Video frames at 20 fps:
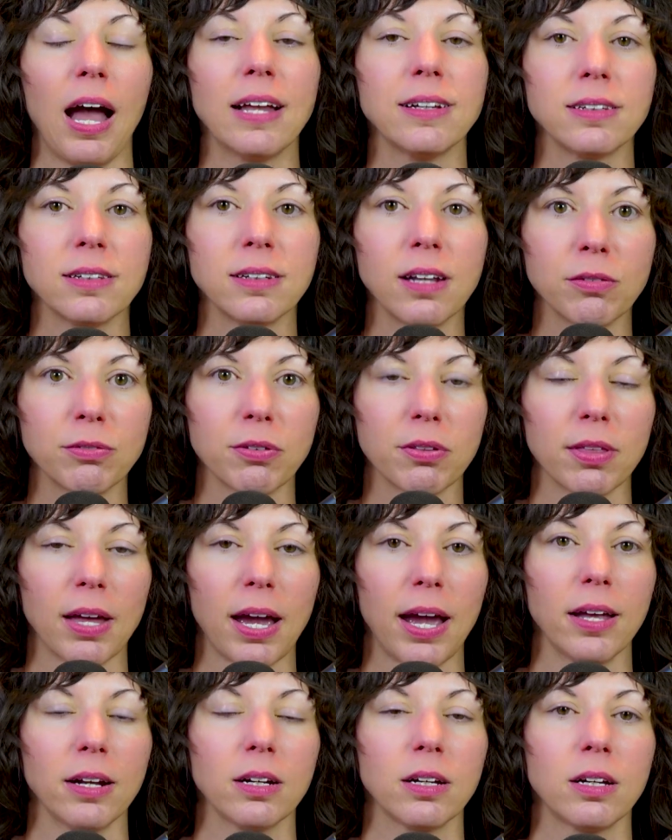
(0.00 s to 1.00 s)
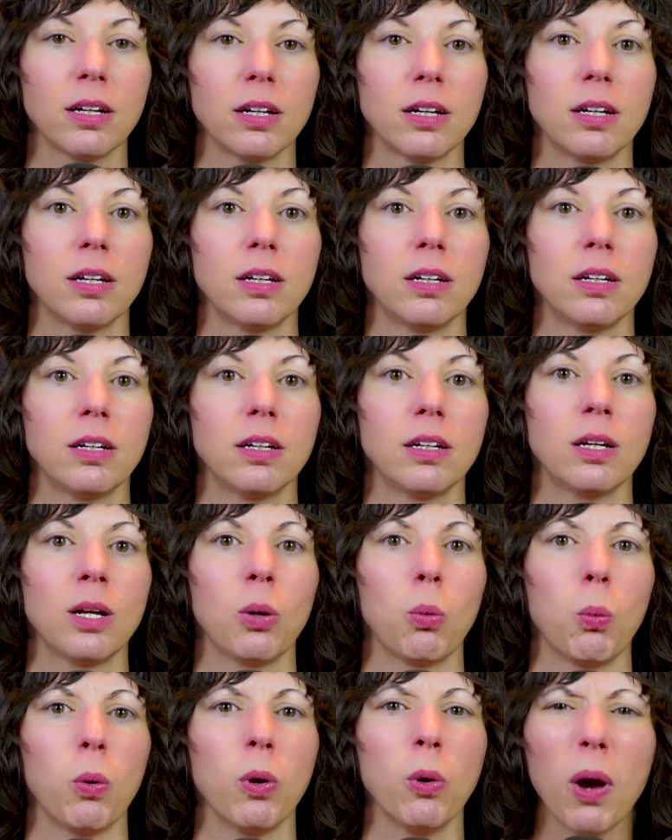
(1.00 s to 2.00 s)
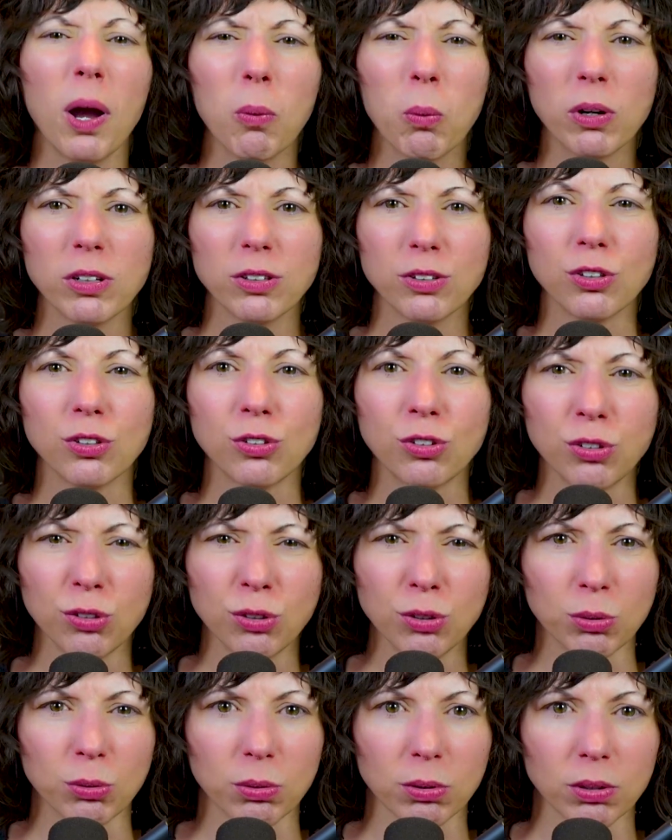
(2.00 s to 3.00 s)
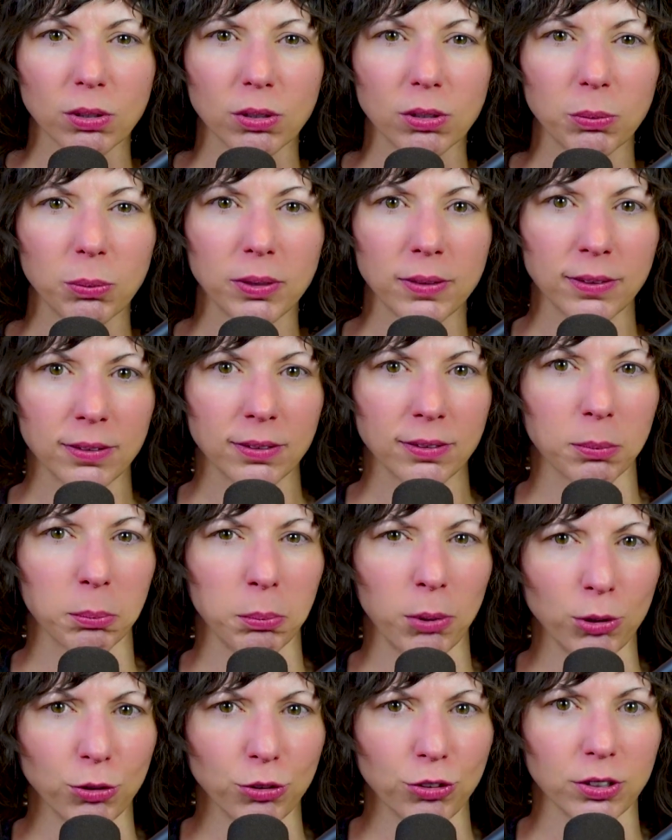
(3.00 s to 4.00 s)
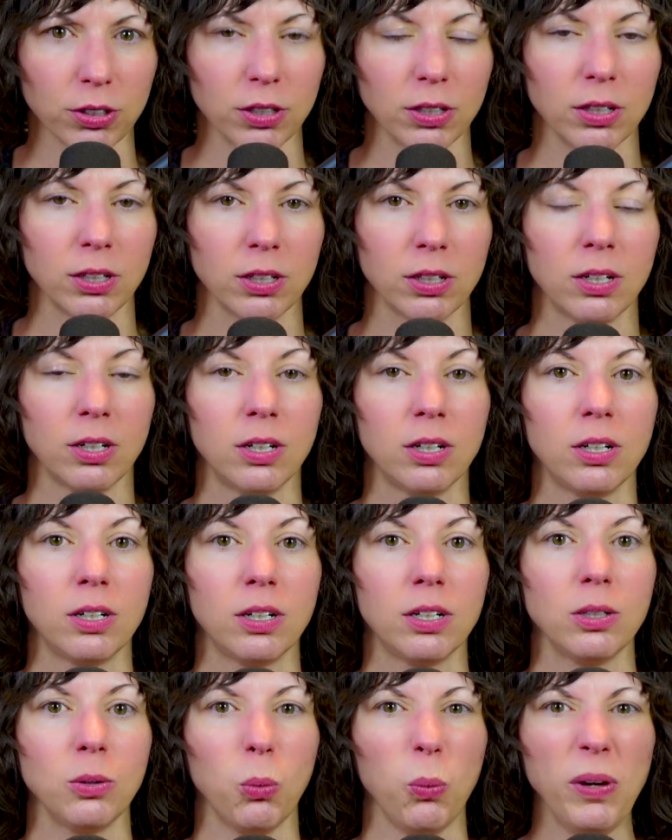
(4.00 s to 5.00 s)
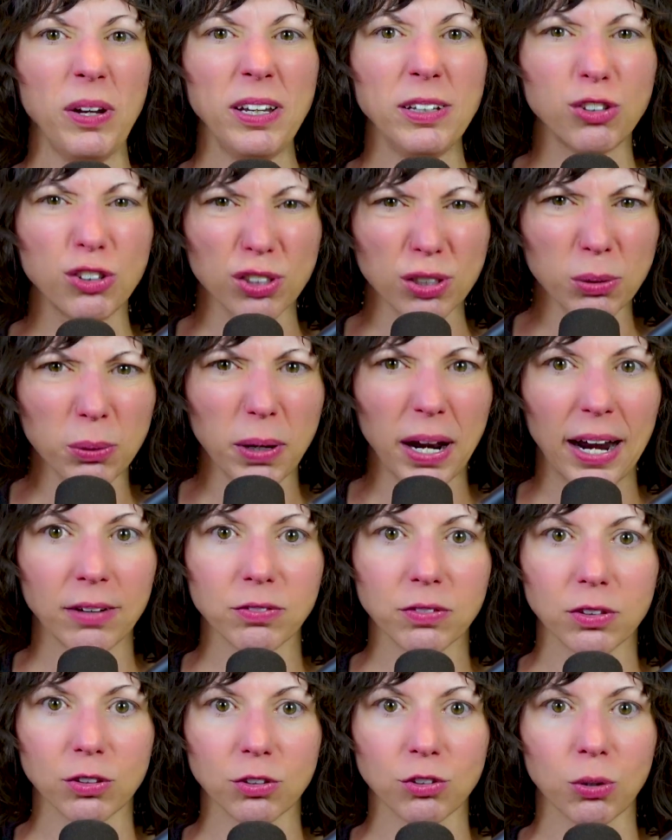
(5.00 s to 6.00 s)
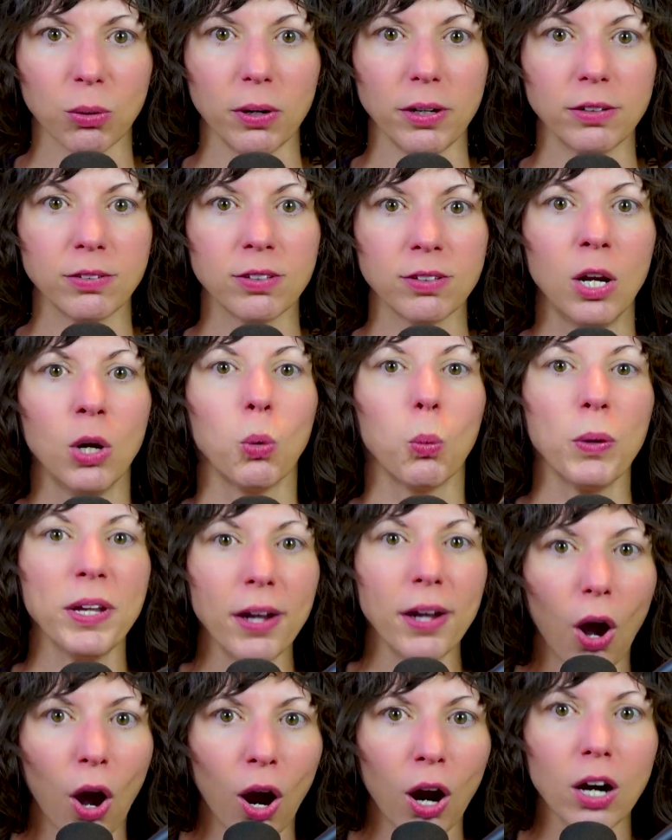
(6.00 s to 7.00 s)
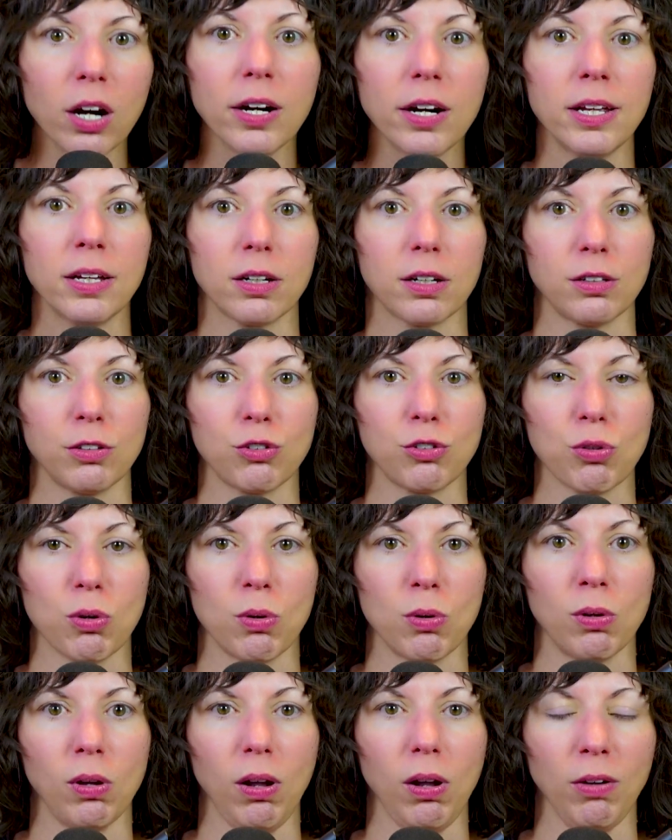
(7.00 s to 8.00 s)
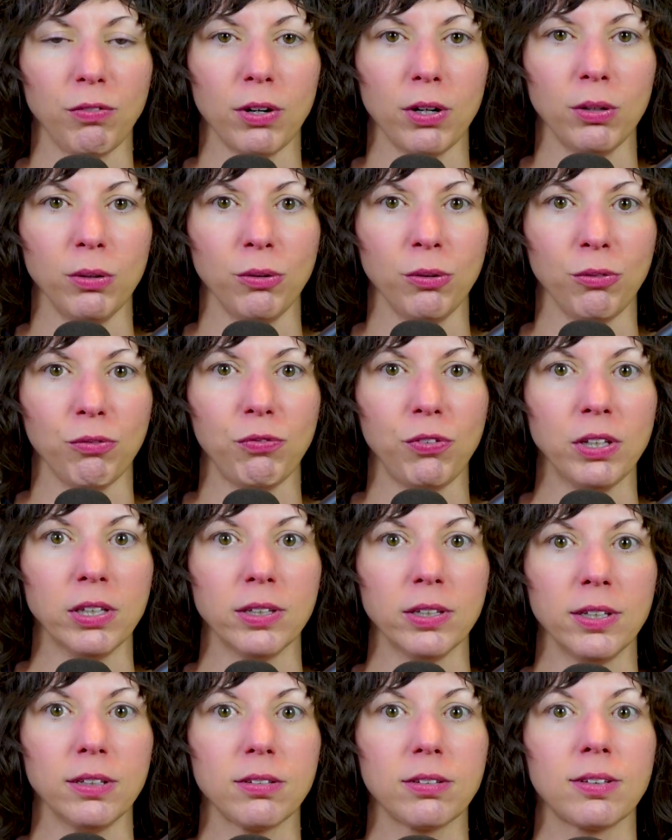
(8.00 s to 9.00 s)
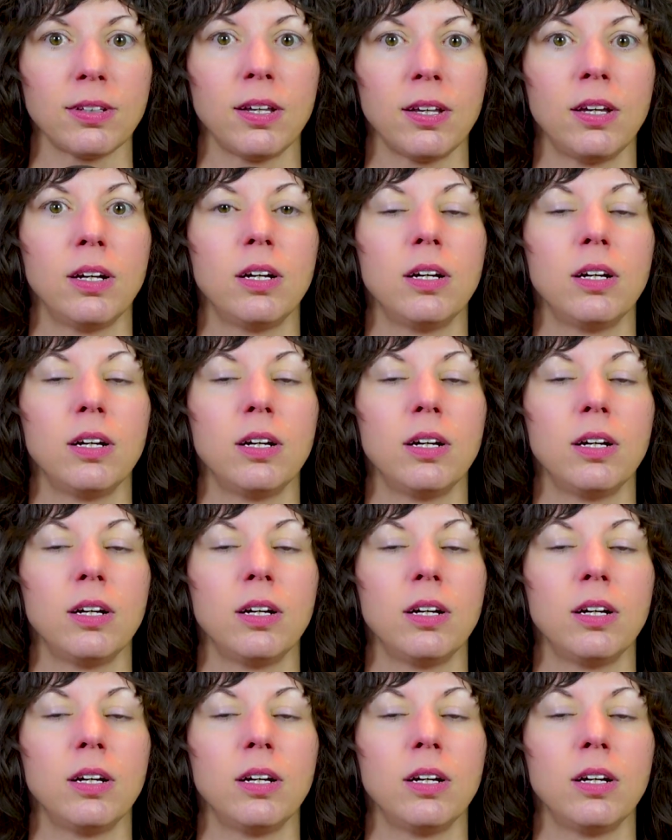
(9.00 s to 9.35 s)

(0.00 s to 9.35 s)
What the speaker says: I loved that. What do I want to do with this emotion? We do have the choice. We are in control of our own feelings.